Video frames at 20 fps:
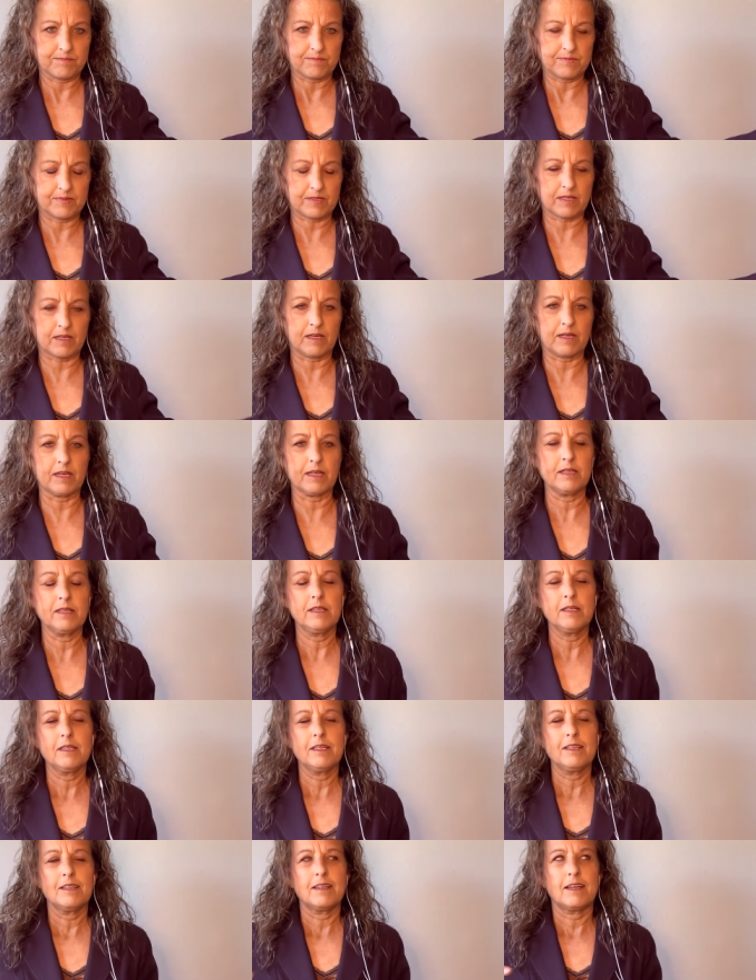okay?
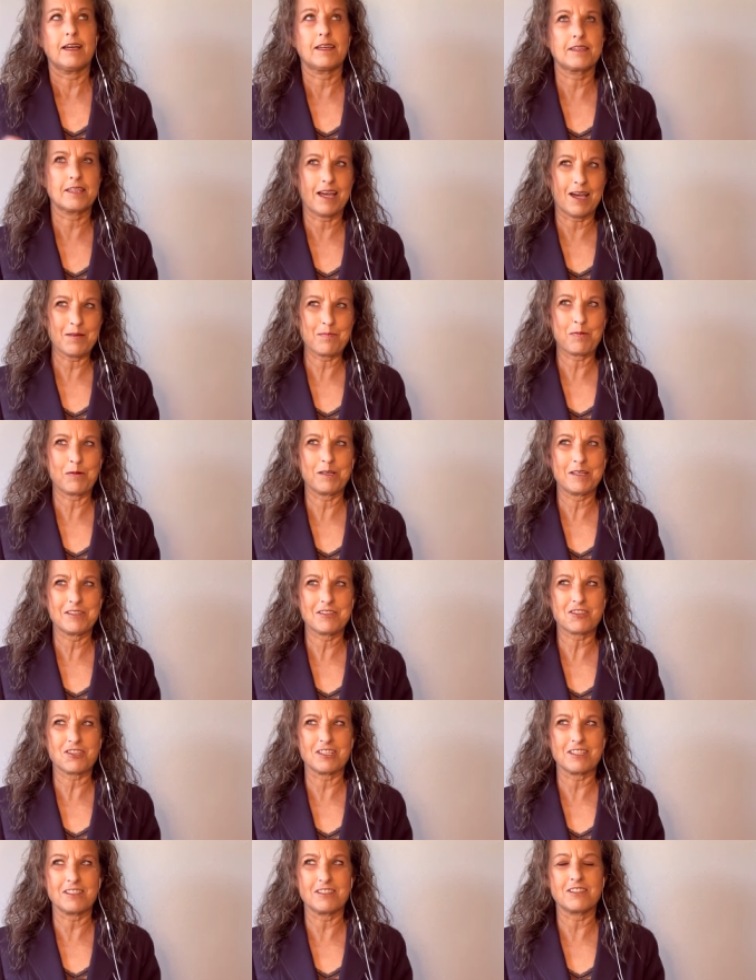And that
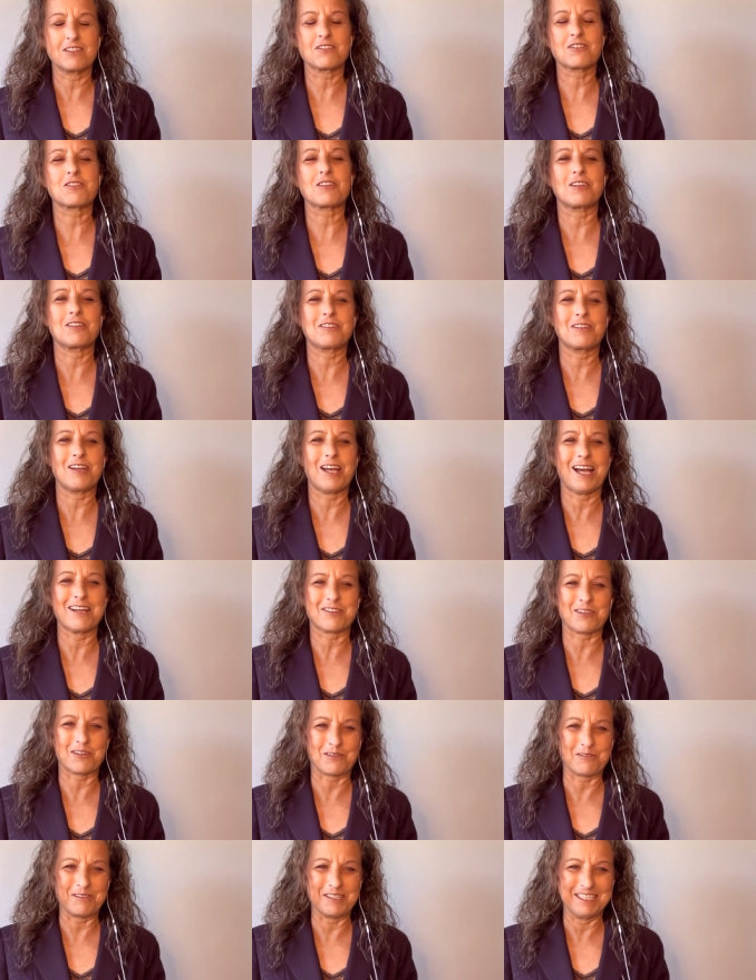price is, has a
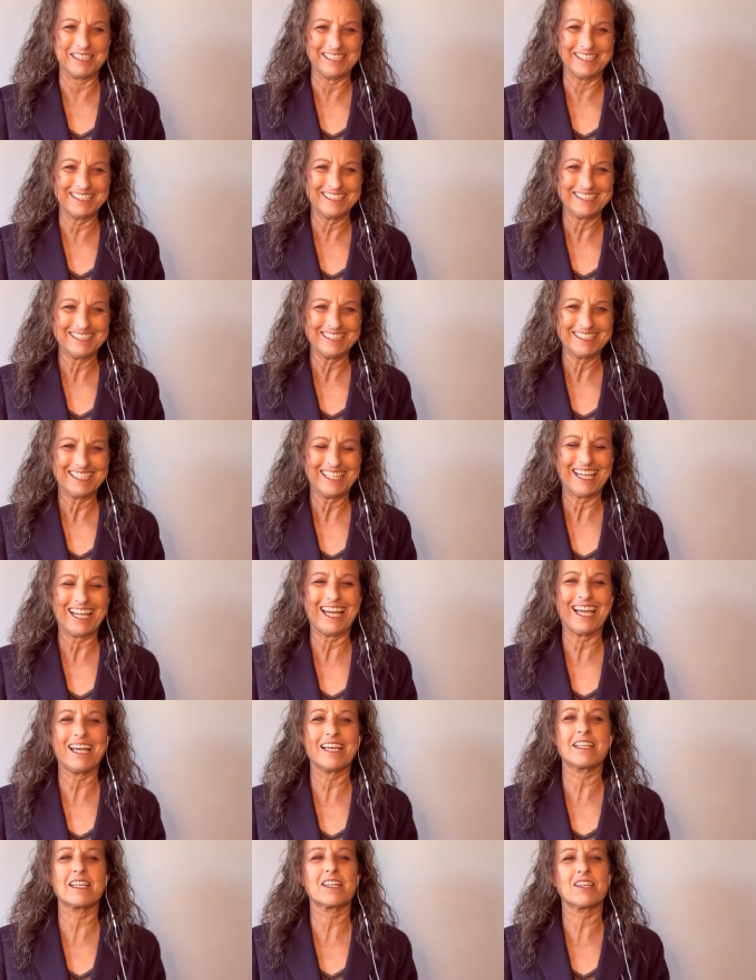green
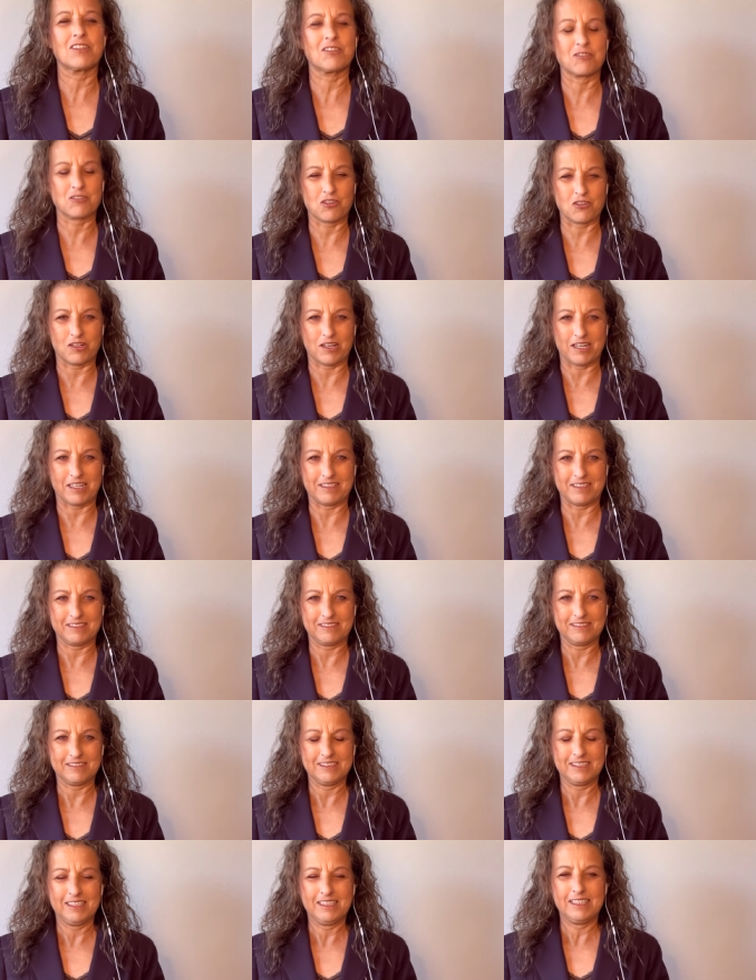and a kiln dried,
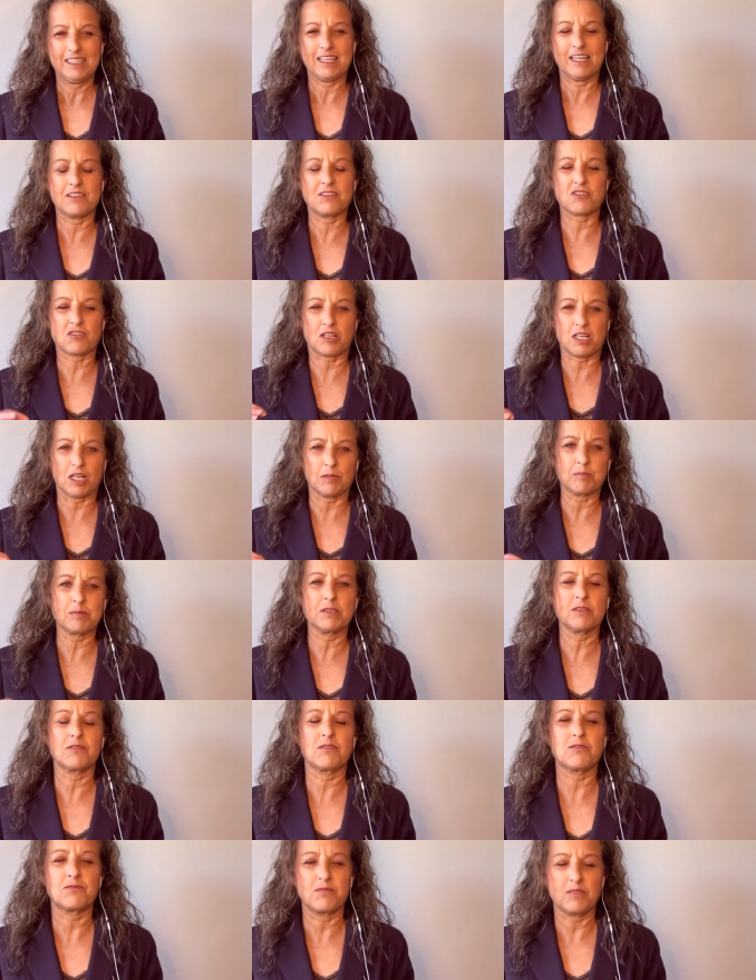and there's a couple
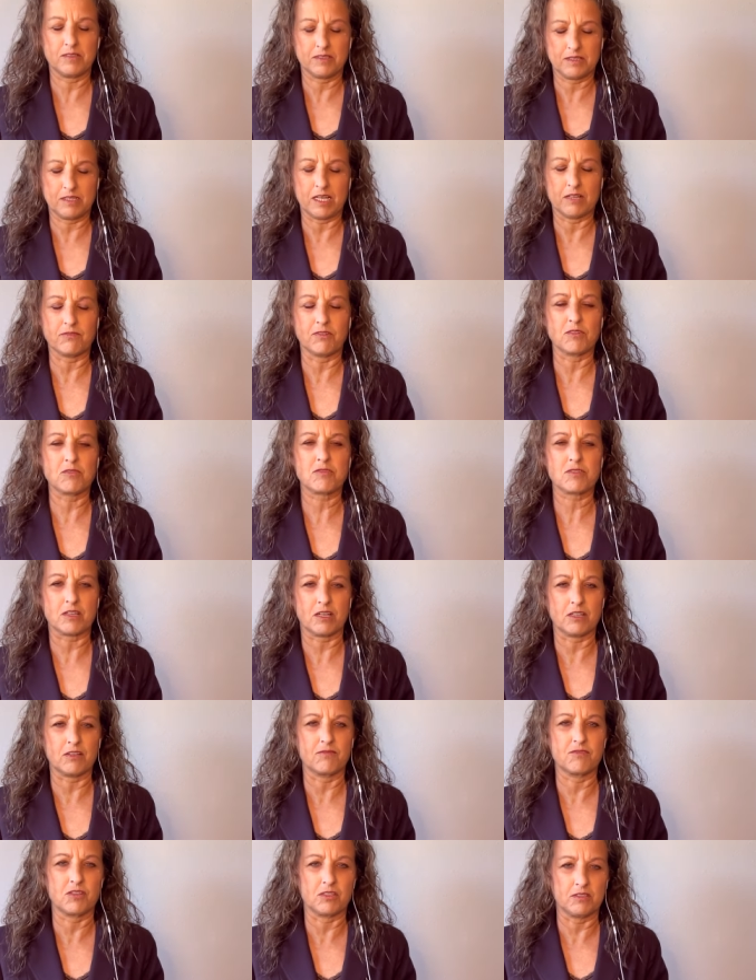of levels
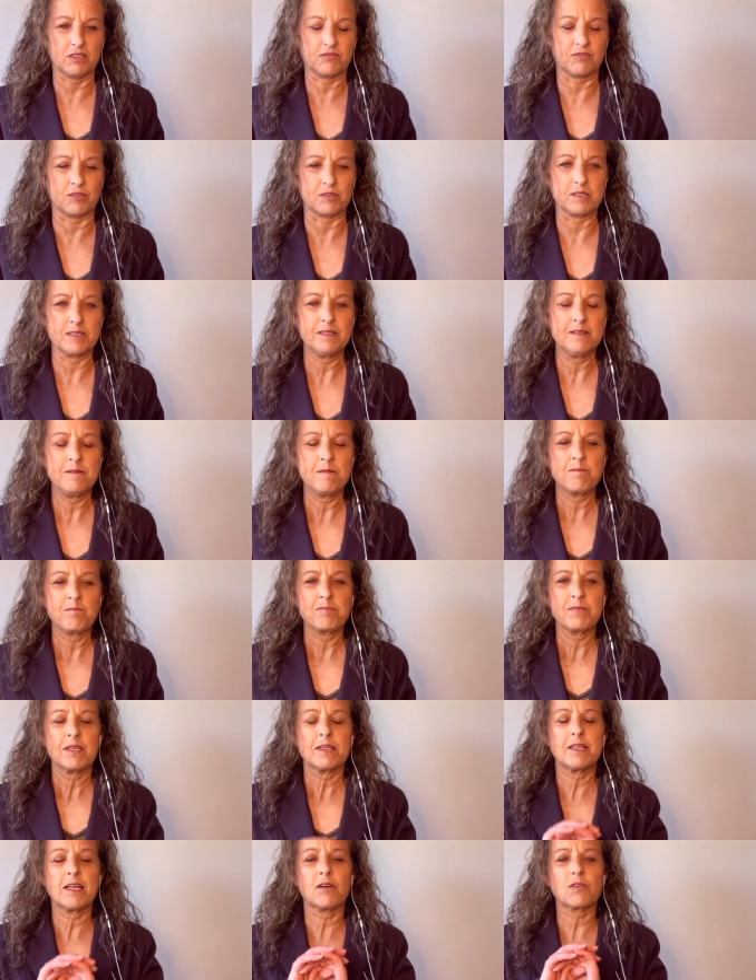of delivered.
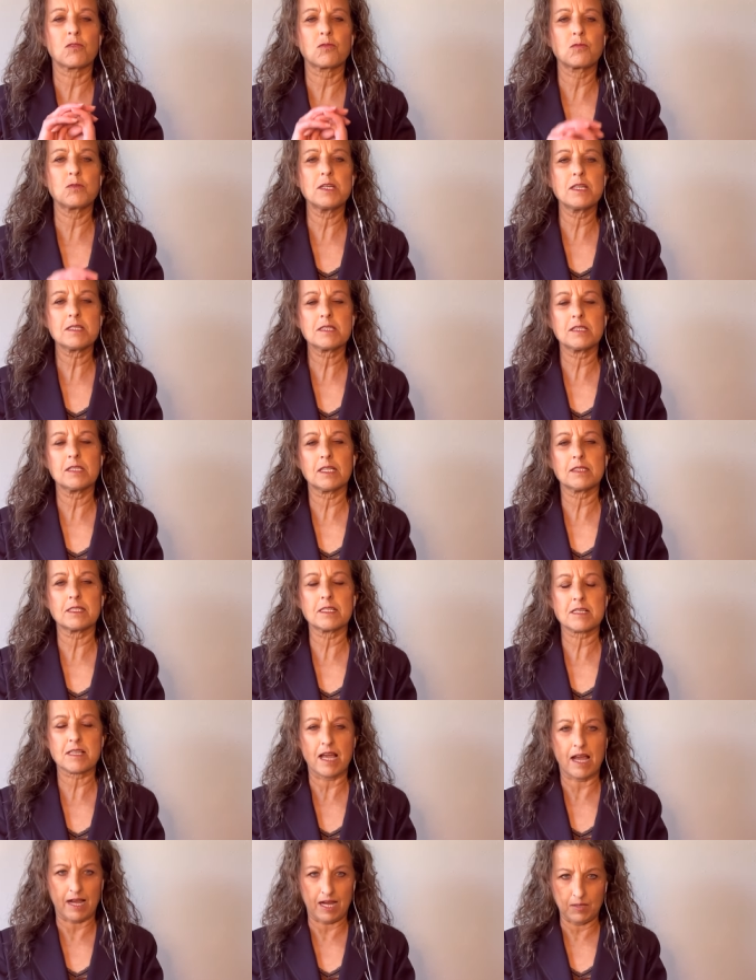Now the reason that this
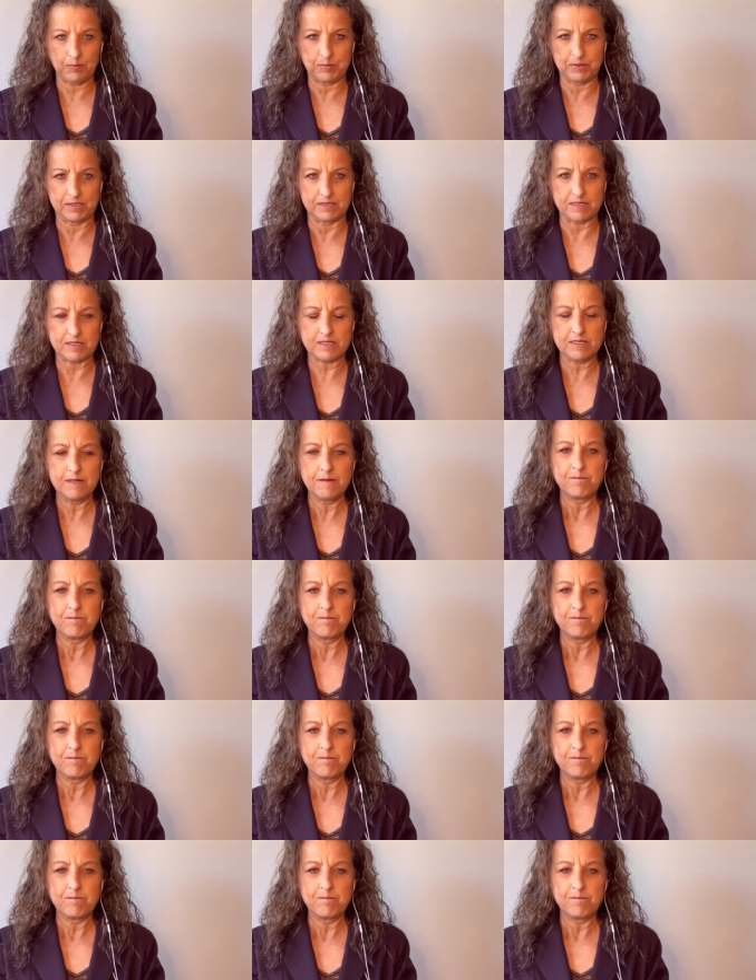happens